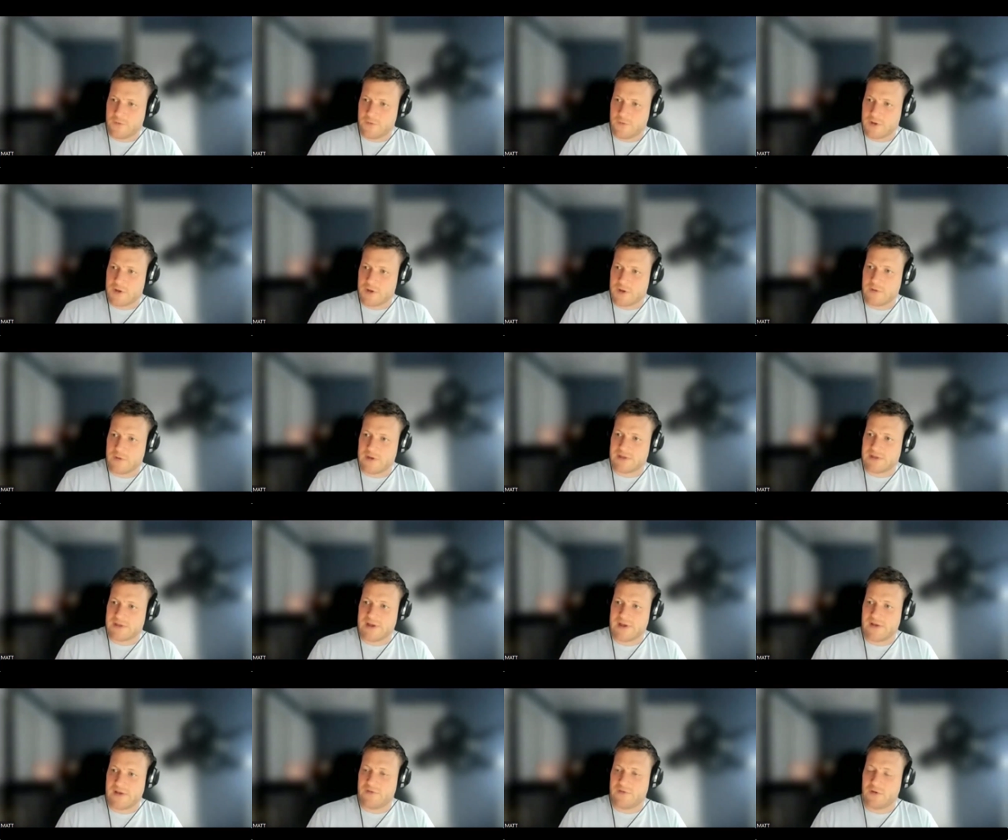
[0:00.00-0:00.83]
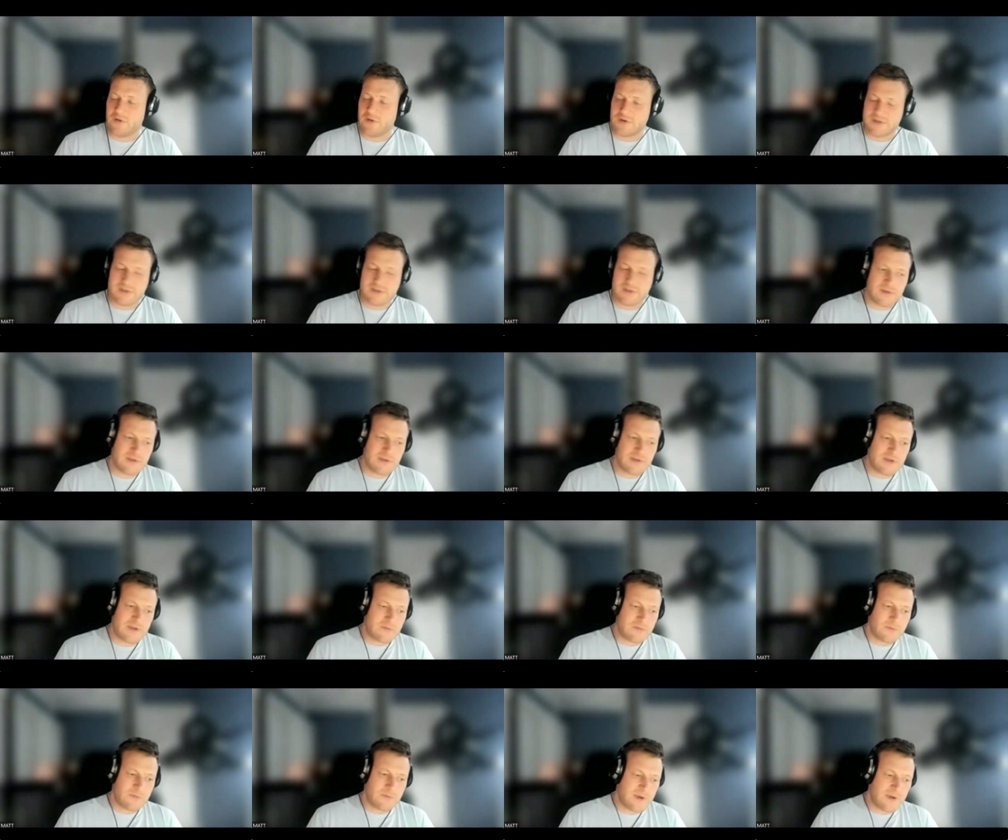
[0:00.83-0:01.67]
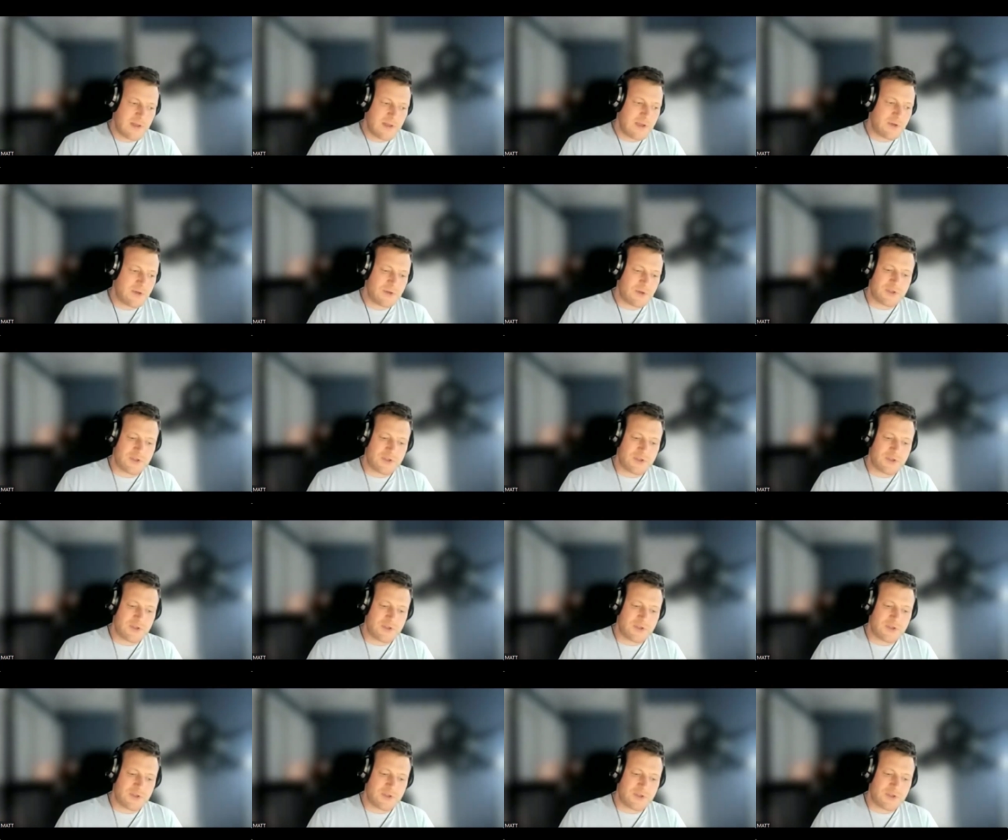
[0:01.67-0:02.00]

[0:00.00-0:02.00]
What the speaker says: the US Air Force, did a really good